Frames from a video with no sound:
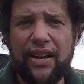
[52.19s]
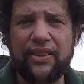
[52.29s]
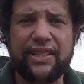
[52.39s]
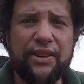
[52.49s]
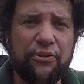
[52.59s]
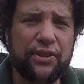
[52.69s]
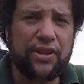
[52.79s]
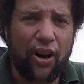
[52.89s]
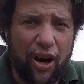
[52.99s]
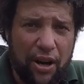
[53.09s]
the different
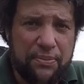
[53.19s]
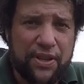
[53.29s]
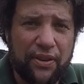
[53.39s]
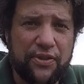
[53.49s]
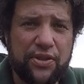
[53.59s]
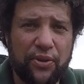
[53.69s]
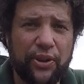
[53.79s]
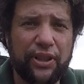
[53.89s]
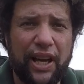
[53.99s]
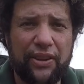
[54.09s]
types of
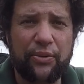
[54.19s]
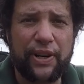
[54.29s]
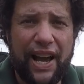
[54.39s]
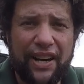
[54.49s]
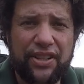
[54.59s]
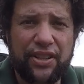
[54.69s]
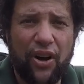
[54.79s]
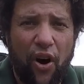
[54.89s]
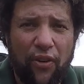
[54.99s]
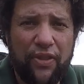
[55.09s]
soil and the reaction
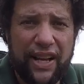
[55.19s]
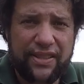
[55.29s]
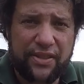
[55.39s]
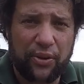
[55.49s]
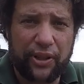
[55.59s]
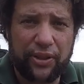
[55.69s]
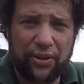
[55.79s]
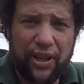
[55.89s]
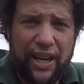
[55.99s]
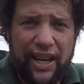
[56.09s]
of that
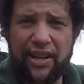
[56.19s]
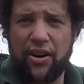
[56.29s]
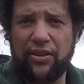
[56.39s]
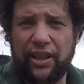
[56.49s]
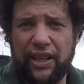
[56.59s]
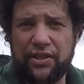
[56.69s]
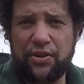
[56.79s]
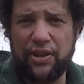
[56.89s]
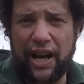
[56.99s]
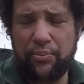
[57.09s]
soil in only a
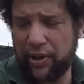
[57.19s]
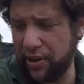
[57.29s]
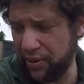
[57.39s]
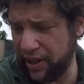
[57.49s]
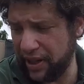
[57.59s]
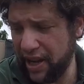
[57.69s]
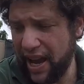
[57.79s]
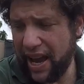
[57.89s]
two day period